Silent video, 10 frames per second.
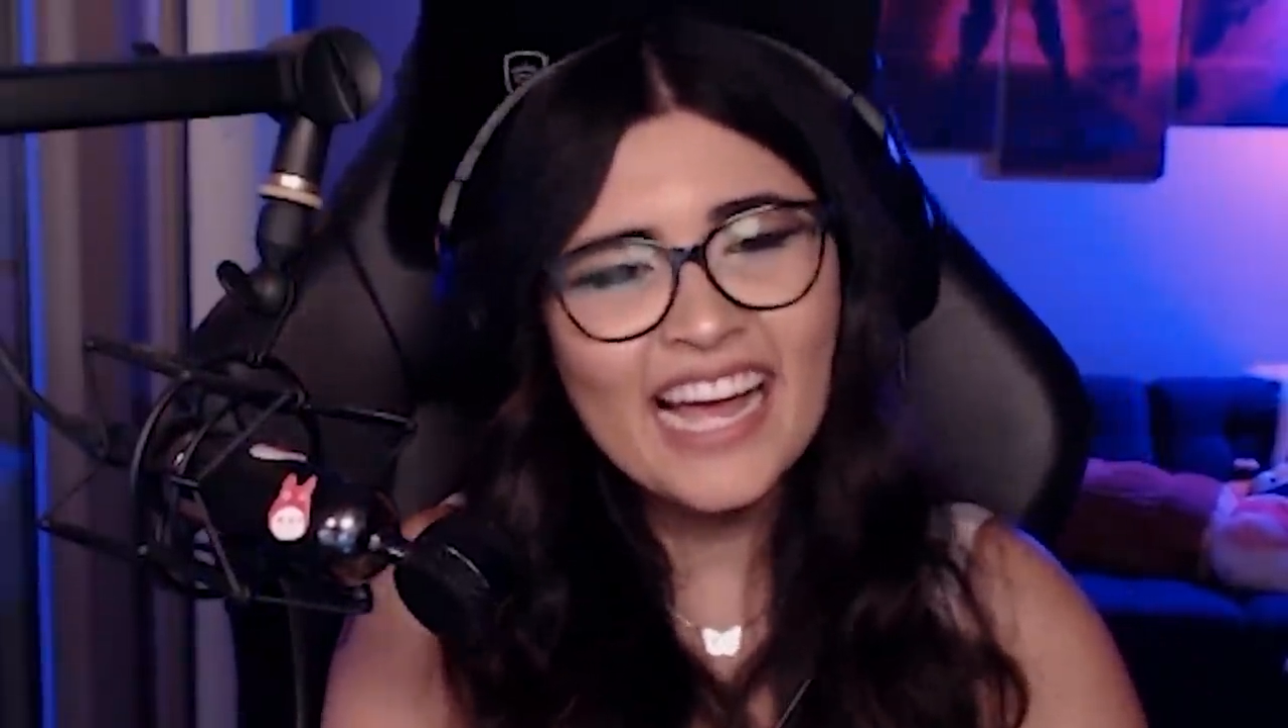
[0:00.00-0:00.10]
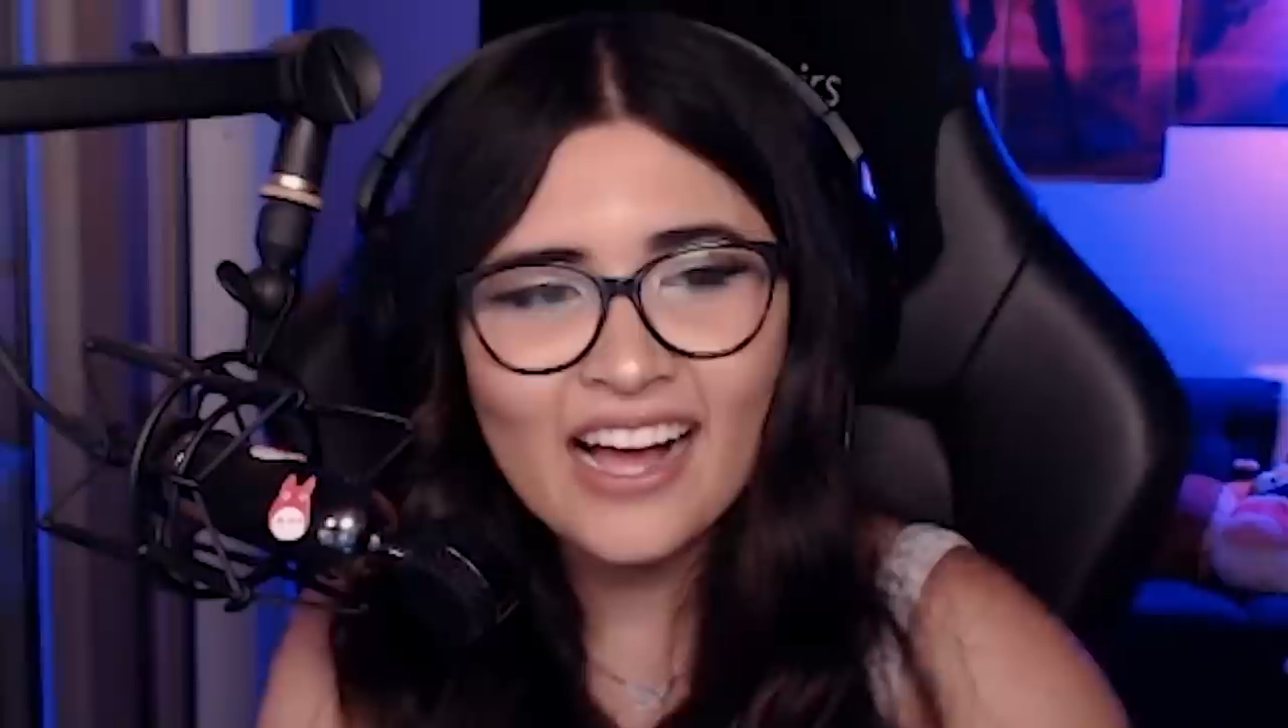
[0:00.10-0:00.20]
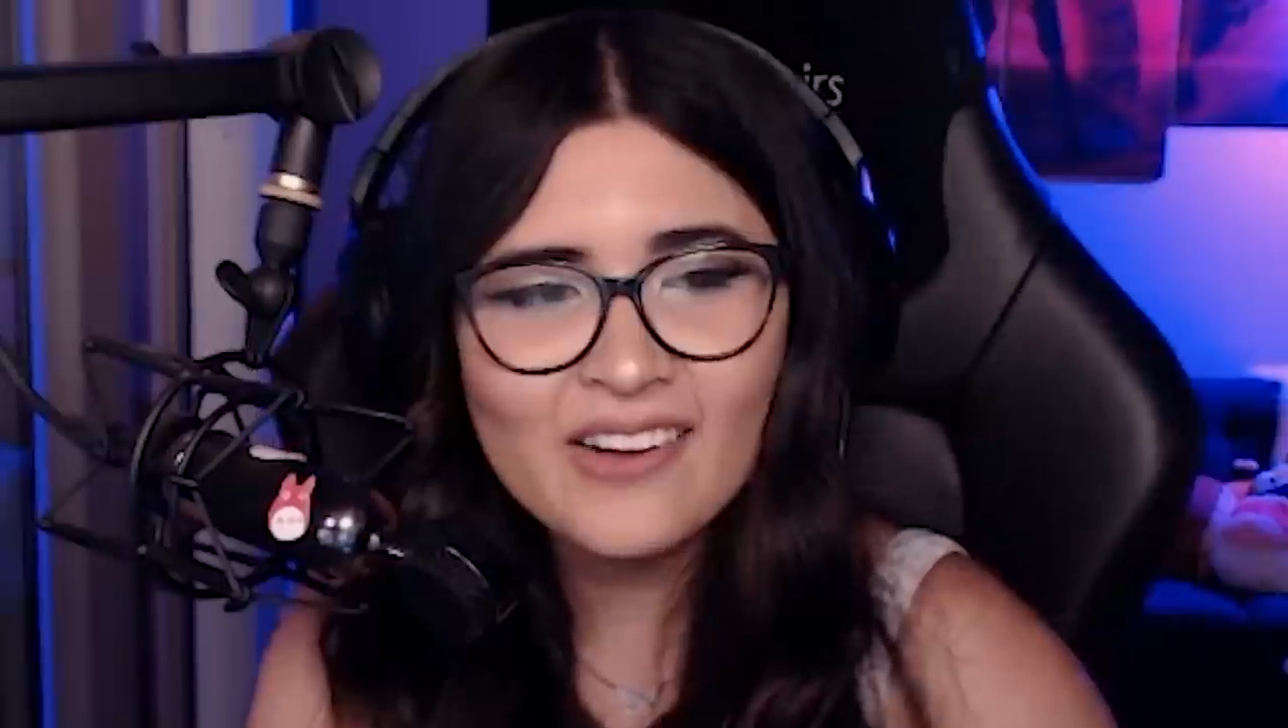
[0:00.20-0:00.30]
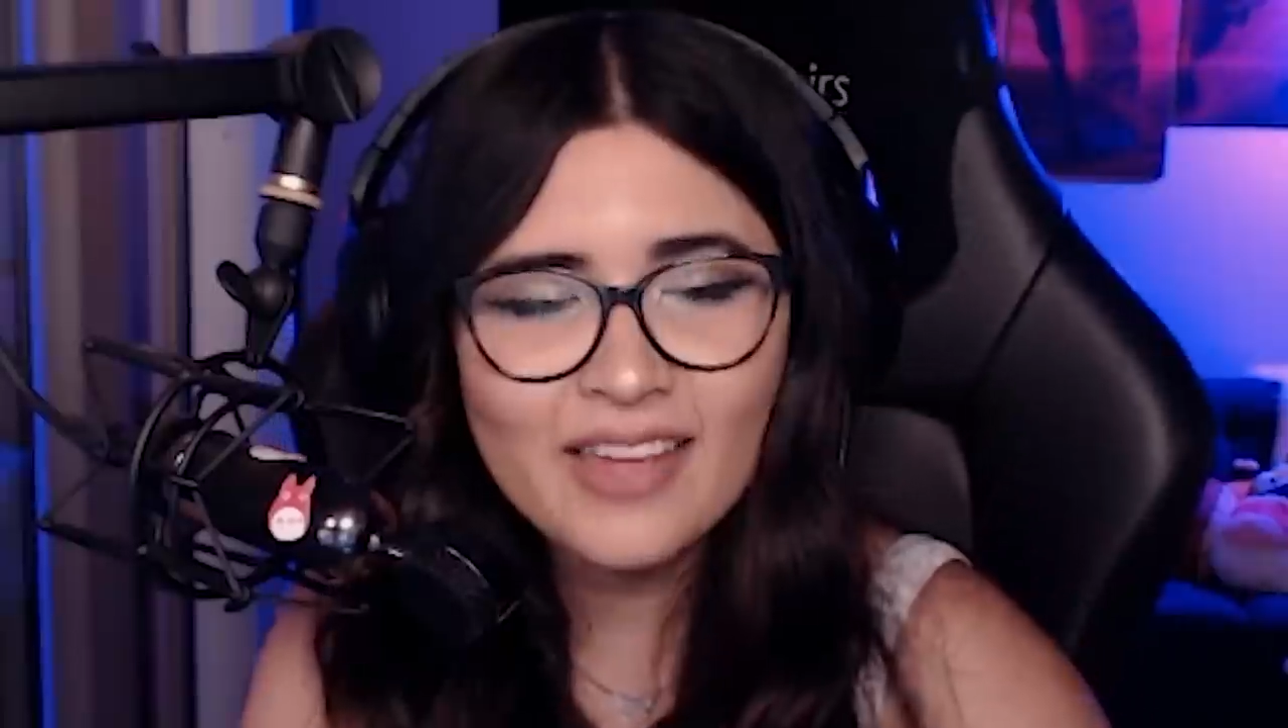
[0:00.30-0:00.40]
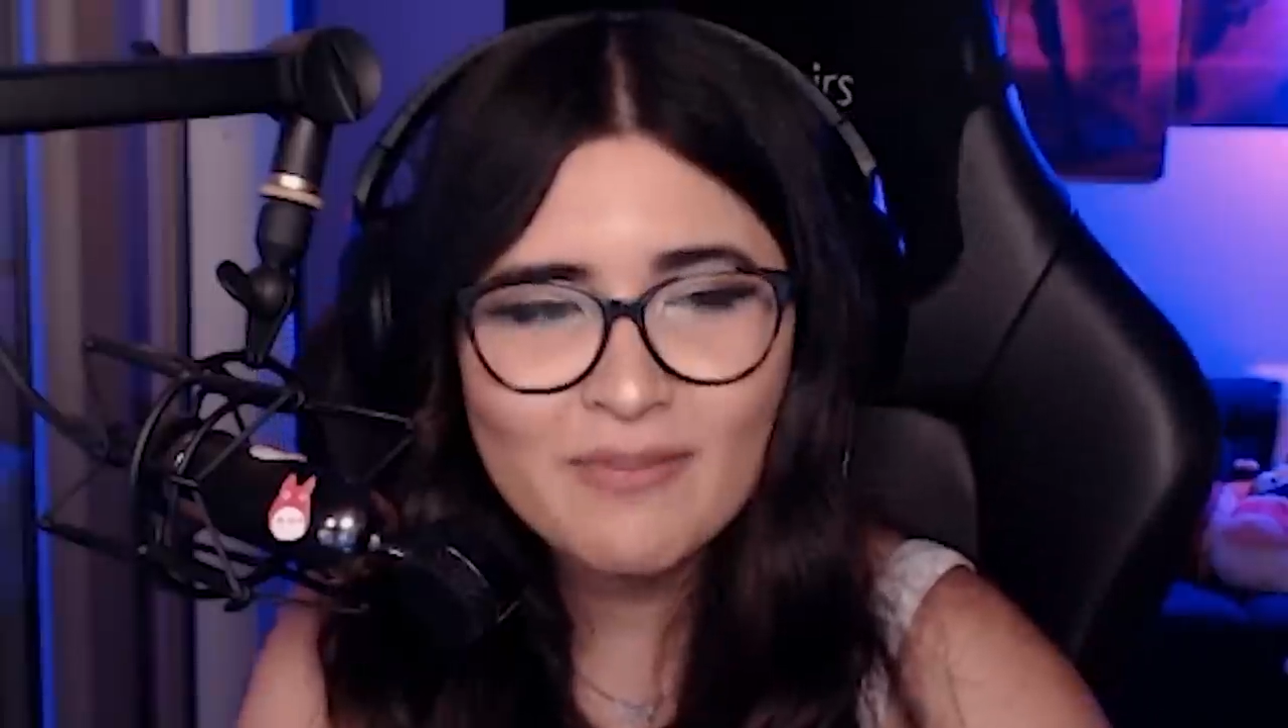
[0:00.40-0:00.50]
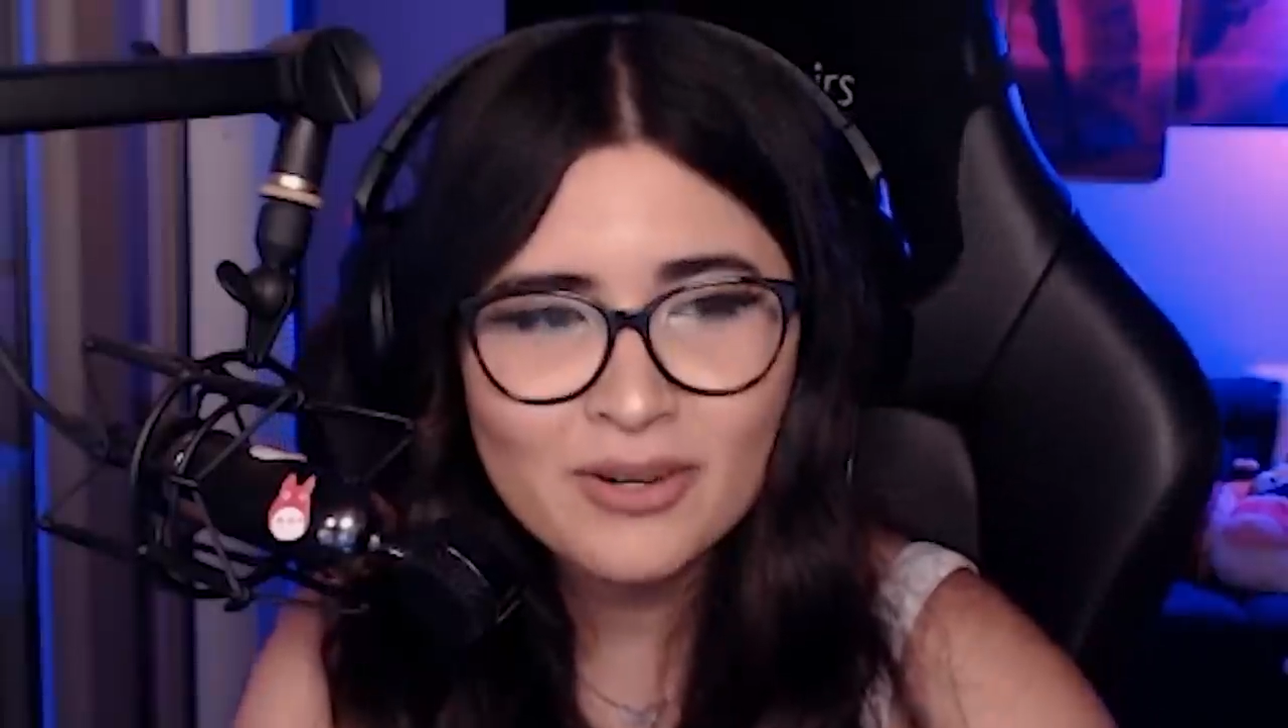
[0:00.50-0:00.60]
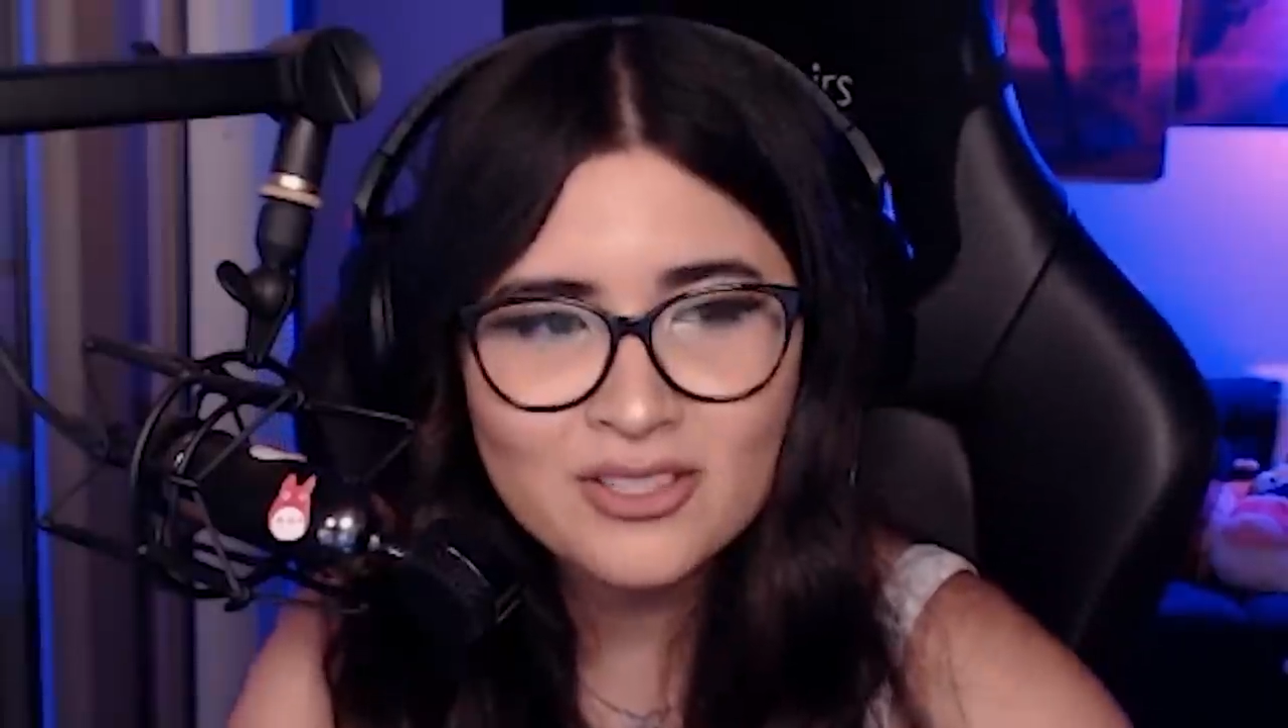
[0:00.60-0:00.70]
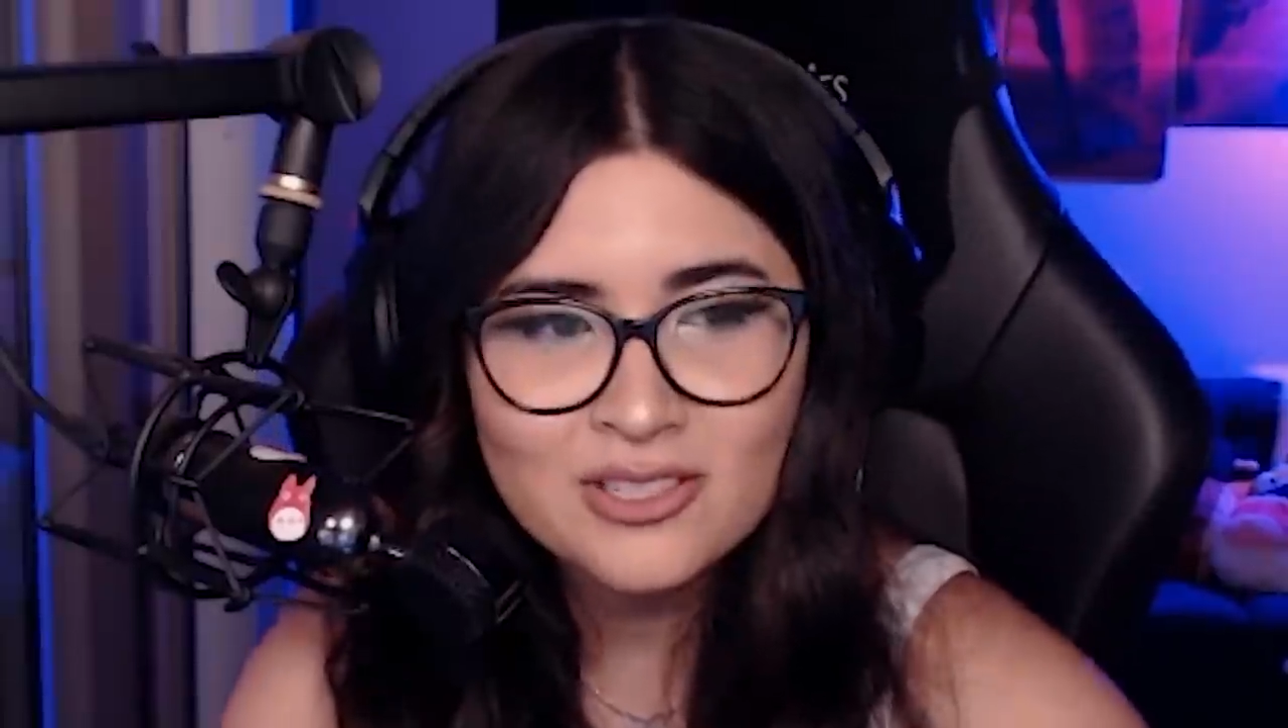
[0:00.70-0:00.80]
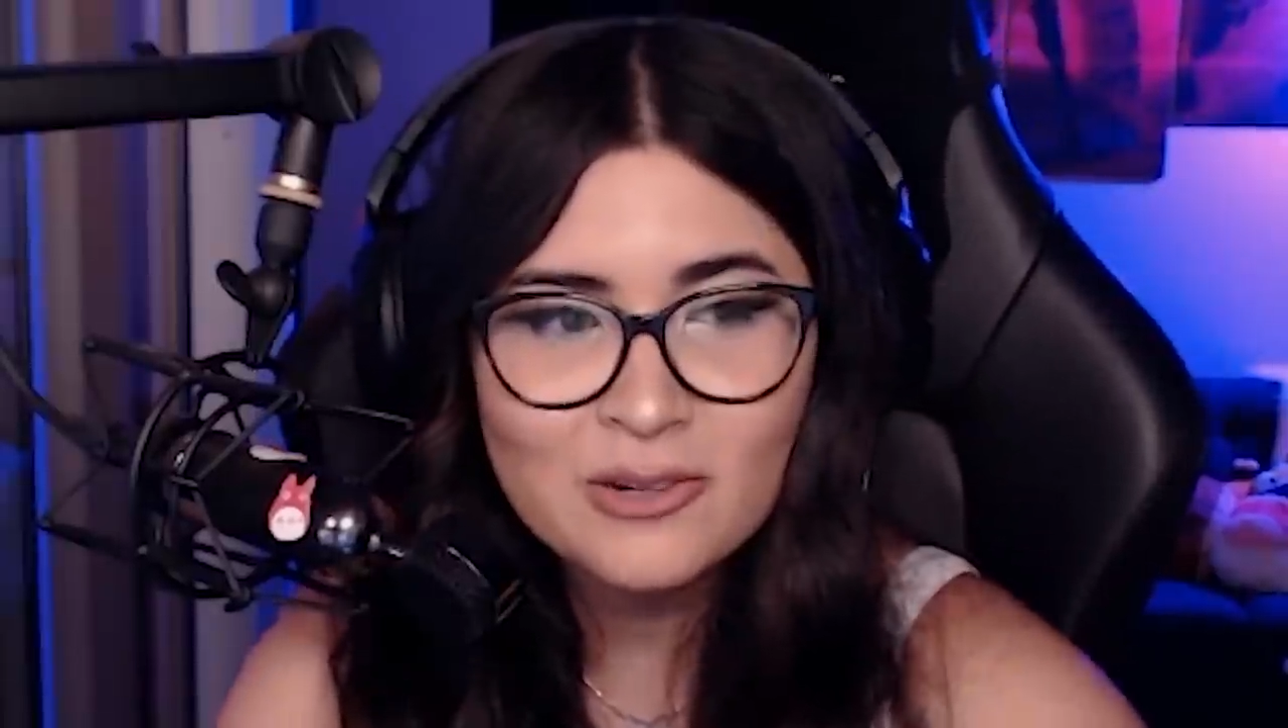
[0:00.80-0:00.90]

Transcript: Okay, person